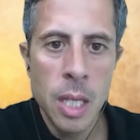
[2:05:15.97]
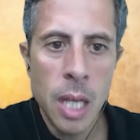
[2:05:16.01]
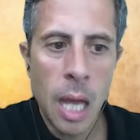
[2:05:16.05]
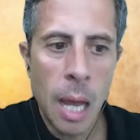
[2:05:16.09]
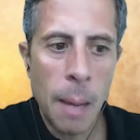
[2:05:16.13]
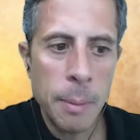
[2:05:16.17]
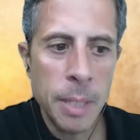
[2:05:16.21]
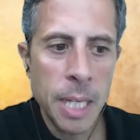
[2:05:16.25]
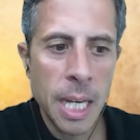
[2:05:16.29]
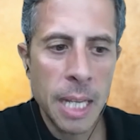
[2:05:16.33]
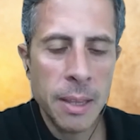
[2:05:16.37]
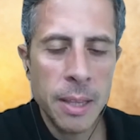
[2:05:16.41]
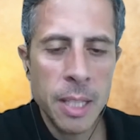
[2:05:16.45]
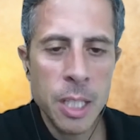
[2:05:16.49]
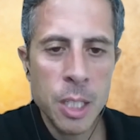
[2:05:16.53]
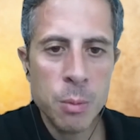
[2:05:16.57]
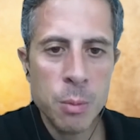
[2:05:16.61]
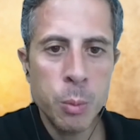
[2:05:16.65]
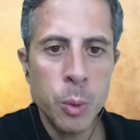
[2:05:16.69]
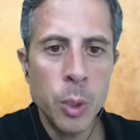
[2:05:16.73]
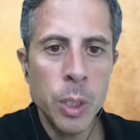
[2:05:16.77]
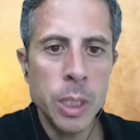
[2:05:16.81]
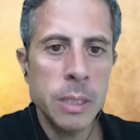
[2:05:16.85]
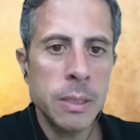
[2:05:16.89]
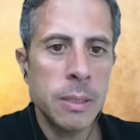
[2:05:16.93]
at this
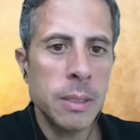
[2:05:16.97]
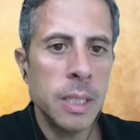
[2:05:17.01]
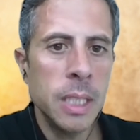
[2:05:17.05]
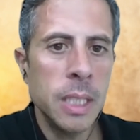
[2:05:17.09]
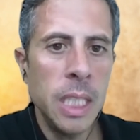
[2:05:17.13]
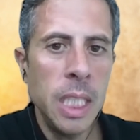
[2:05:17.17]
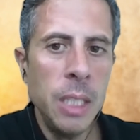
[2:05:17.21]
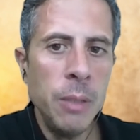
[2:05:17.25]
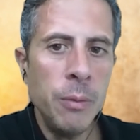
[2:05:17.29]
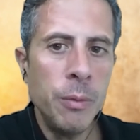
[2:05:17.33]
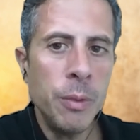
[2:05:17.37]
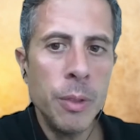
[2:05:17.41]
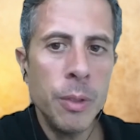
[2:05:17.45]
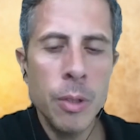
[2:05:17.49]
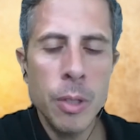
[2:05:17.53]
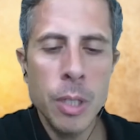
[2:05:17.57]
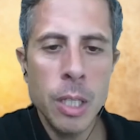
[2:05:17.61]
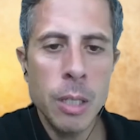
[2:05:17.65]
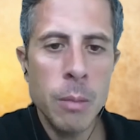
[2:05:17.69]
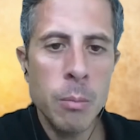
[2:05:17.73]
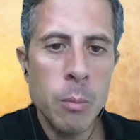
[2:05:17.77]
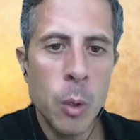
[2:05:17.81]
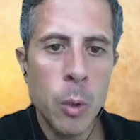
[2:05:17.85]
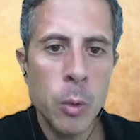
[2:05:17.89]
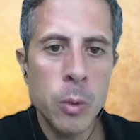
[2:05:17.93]
point, even
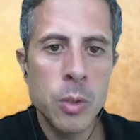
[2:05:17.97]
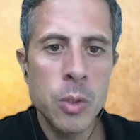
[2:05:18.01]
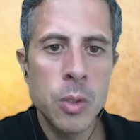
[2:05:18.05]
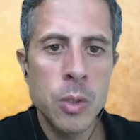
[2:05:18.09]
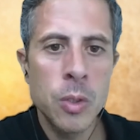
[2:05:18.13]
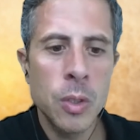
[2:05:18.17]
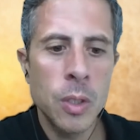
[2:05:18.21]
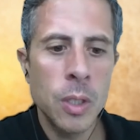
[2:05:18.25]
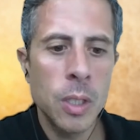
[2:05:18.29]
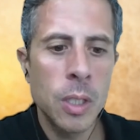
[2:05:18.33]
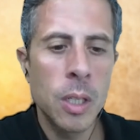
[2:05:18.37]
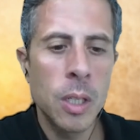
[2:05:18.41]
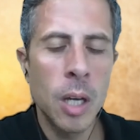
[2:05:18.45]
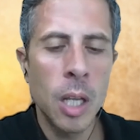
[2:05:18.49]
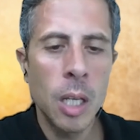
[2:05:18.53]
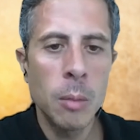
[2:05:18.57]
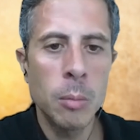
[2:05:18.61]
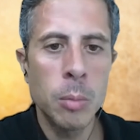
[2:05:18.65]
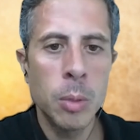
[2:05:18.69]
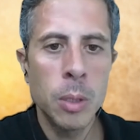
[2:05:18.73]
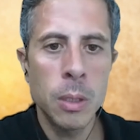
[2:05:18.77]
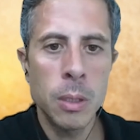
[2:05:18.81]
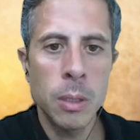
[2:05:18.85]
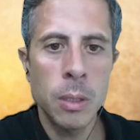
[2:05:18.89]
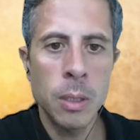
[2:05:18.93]
the most
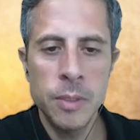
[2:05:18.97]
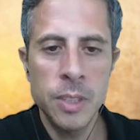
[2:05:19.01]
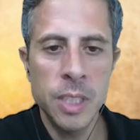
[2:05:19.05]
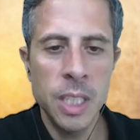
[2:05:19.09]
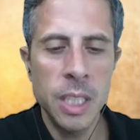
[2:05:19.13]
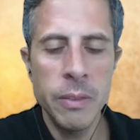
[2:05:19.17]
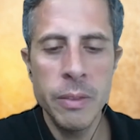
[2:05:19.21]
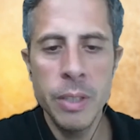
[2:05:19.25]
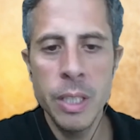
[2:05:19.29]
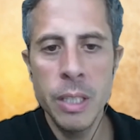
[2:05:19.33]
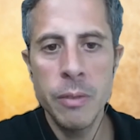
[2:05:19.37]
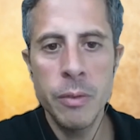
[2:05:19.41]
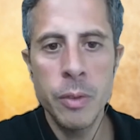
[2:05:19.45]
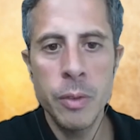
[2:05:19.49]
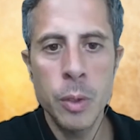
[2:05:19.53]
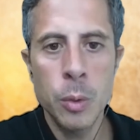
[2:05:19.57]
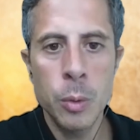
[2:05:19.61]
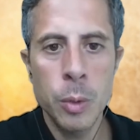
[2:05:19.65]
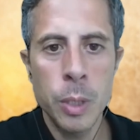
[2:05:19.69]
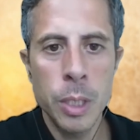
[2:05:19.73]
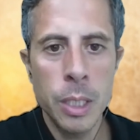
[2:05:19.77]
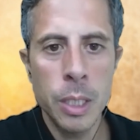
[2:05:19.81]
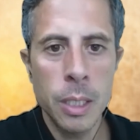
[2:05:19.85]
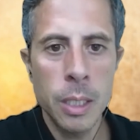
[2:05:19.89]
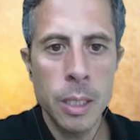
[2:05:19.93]
gullible TV
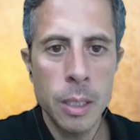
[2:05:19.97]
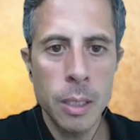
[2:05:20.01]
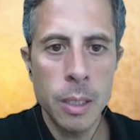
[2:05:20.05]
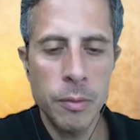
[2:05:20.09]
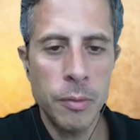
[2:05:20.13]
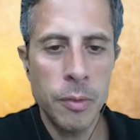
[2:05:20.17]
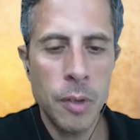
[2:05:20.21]
viewing,